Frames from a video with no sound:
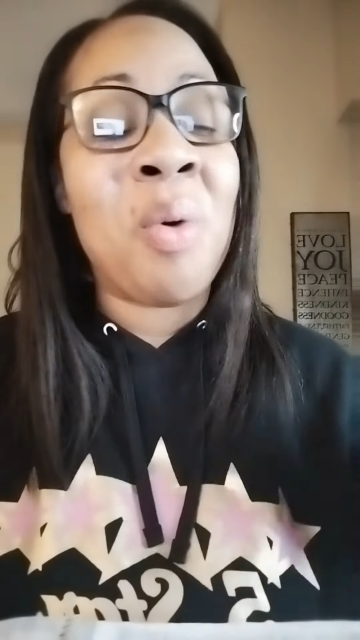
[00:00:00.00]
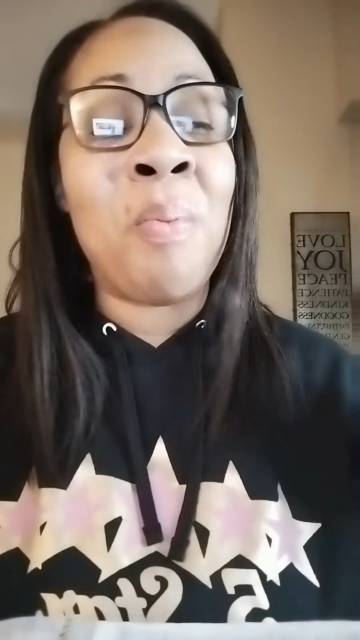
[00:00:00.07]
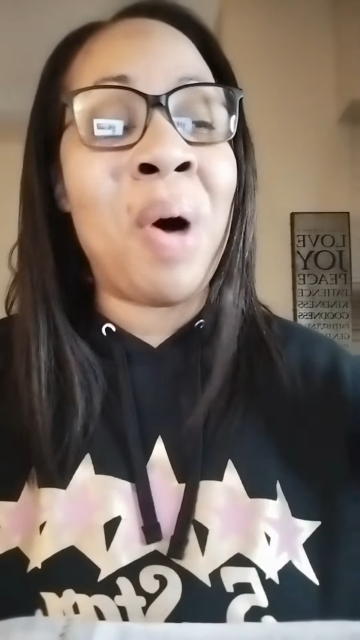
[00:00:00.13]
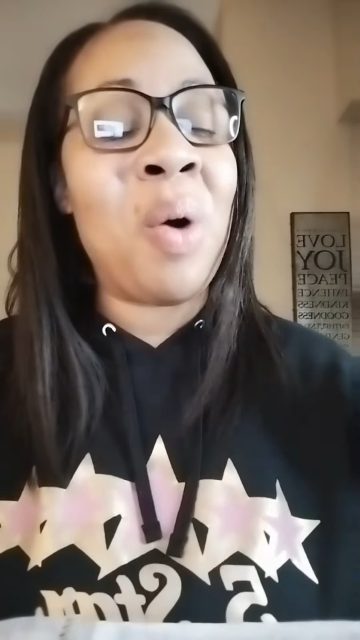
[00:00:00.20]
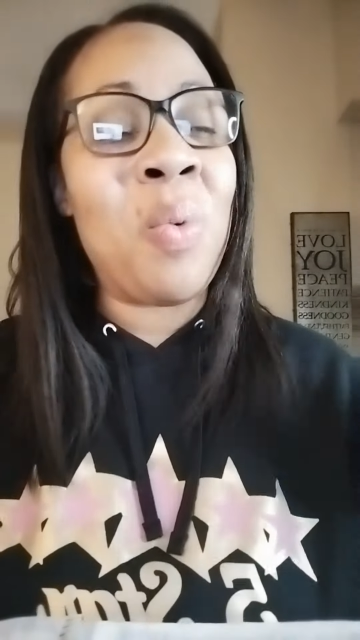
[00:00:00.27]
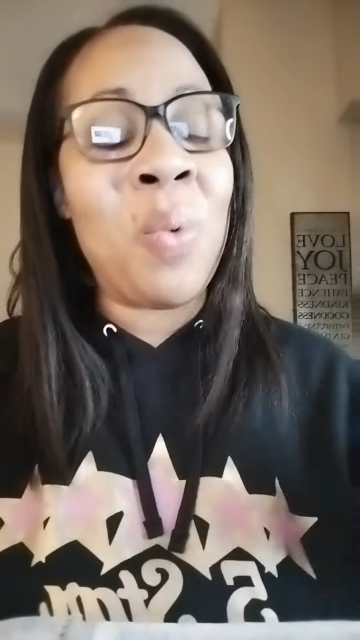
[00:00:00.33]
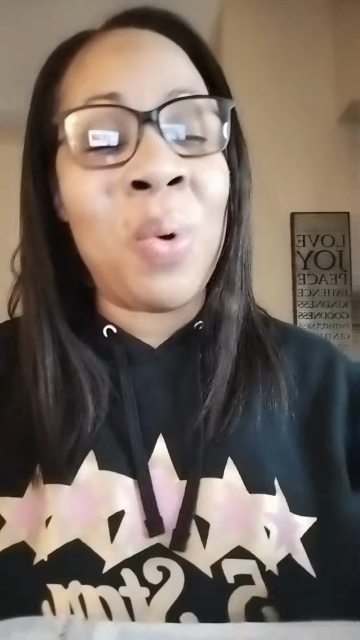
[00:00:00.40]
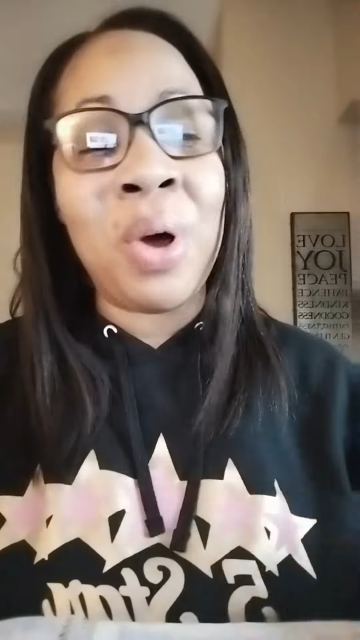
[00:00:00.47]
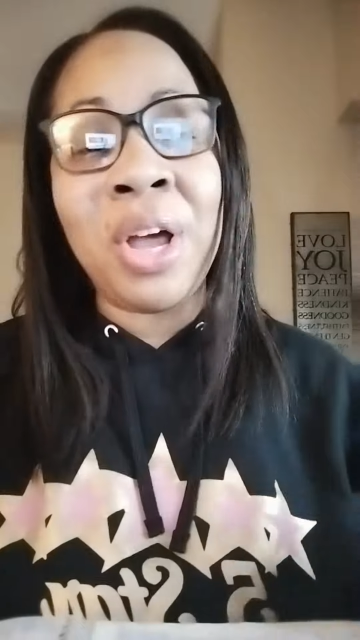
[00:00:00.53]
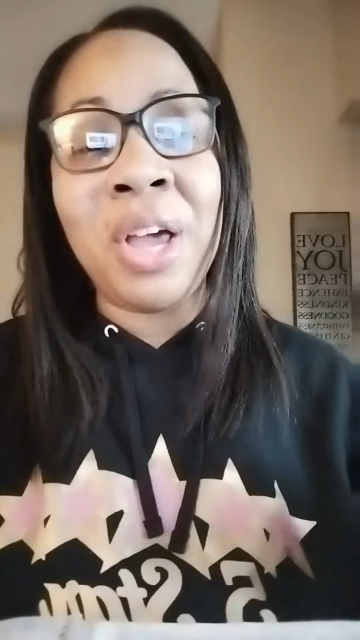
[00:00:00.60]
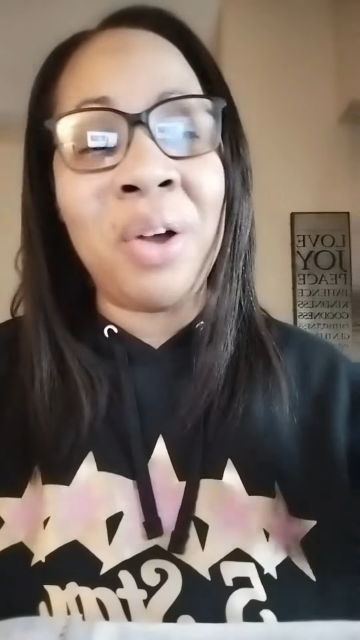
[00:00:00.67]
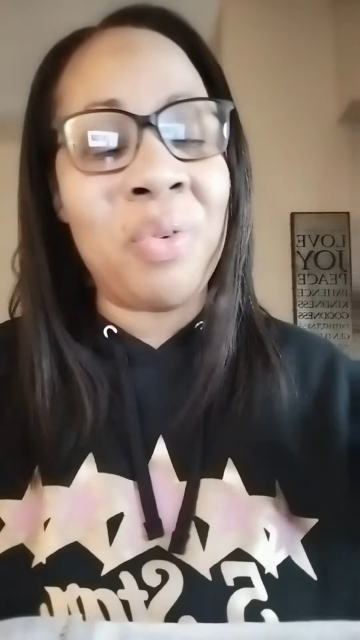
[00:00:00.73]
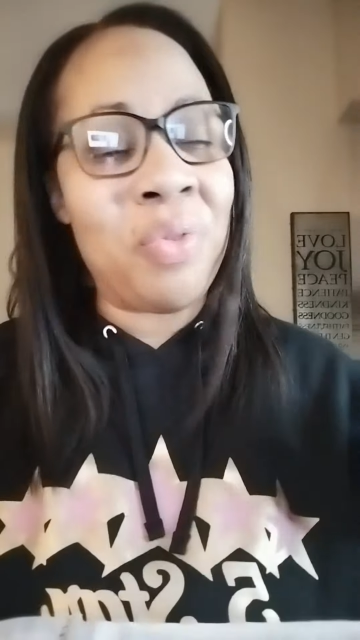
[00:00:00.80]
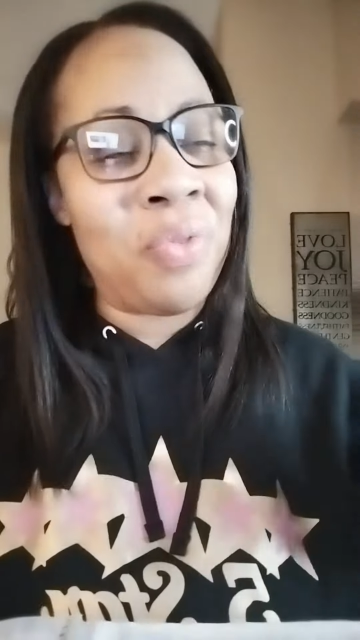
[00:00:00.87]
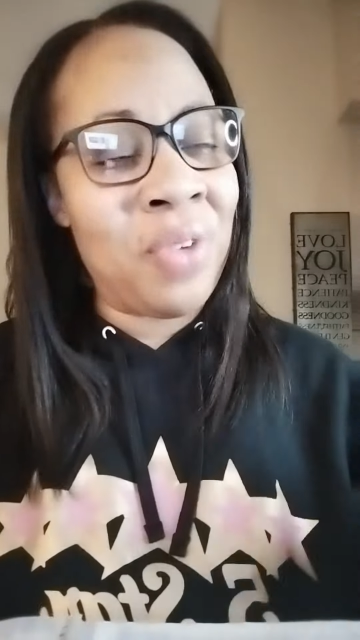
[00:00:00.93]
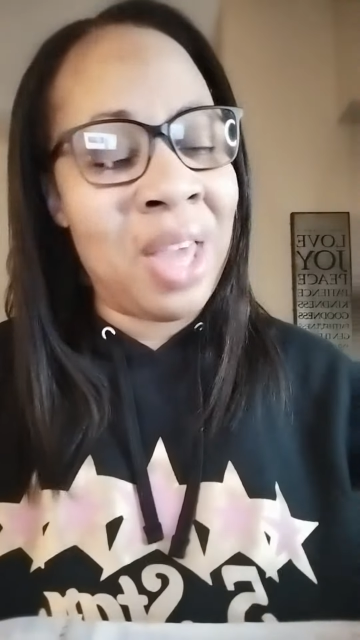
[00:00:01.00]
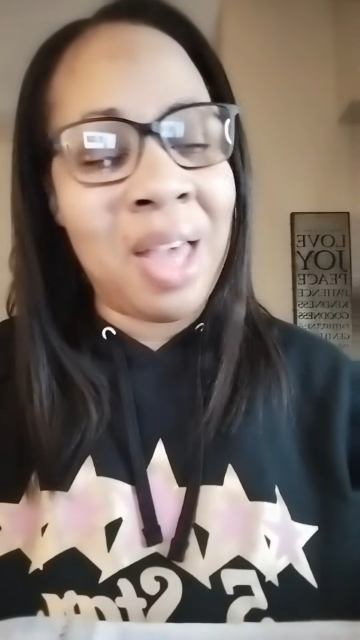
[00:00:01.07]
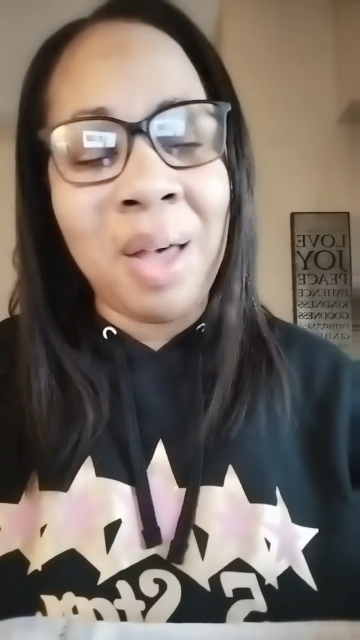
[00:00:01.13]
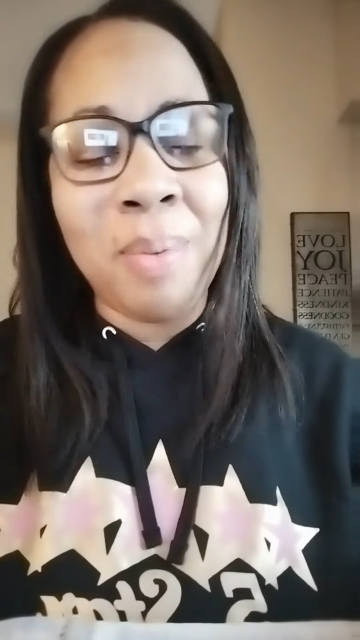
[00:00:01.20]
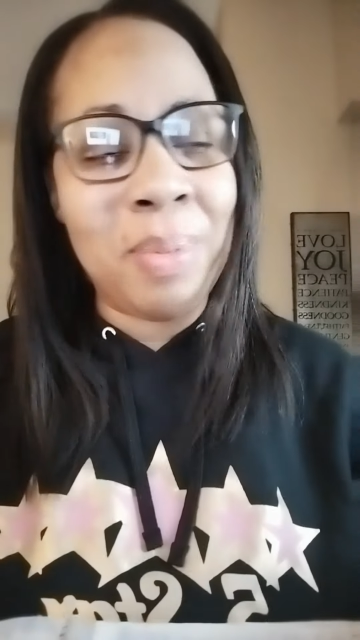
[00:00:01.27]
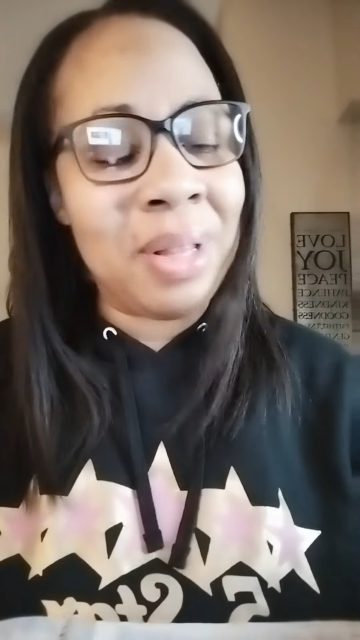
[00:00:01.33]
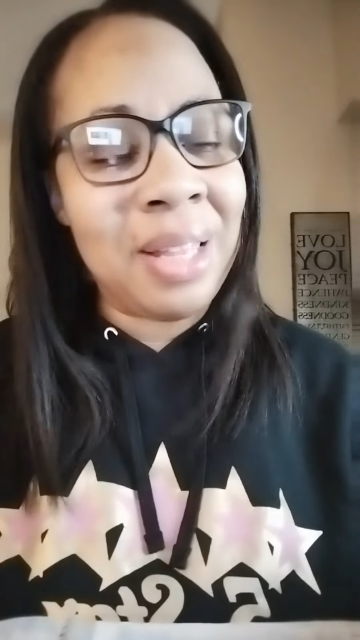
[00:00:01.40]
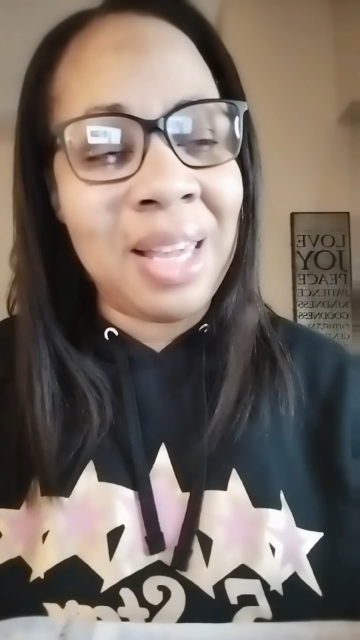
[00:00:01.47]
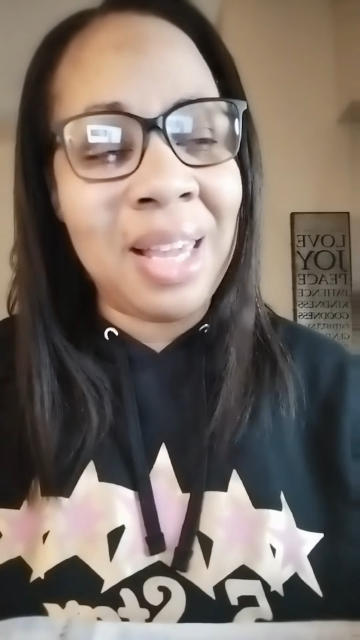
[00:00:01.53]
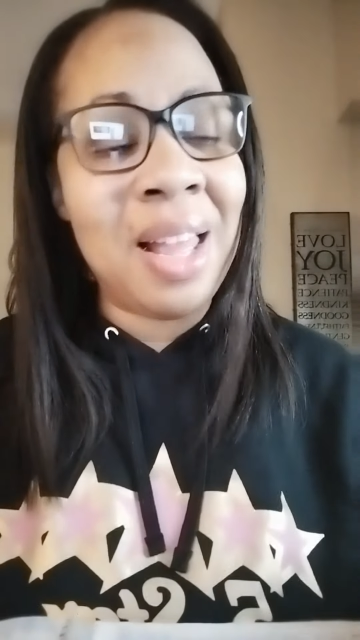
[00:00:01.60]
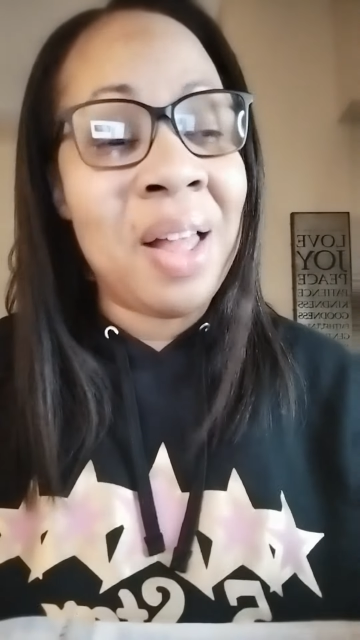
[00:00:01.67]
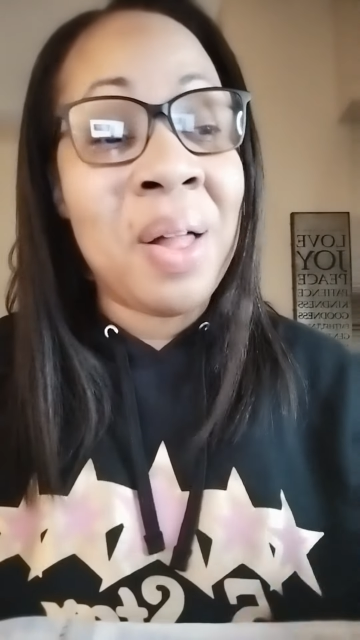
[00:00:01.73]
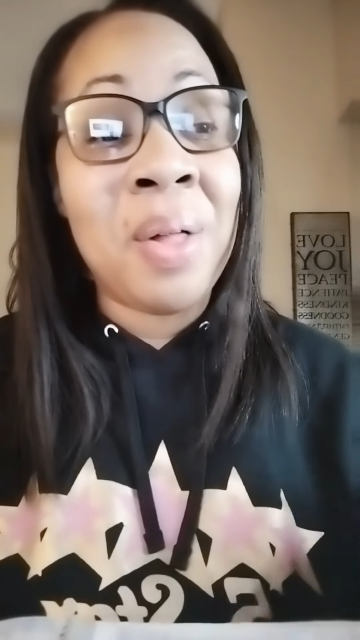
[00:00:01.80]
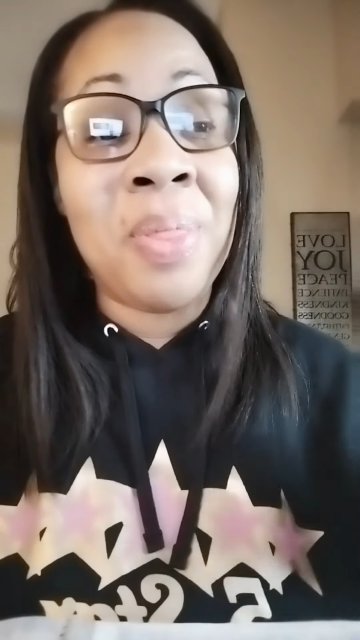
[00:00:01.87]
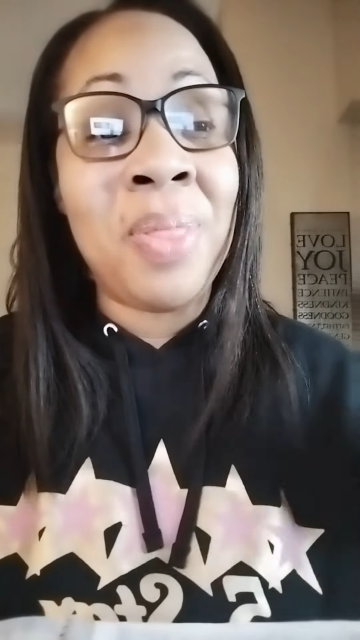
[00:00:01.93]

my warrior family,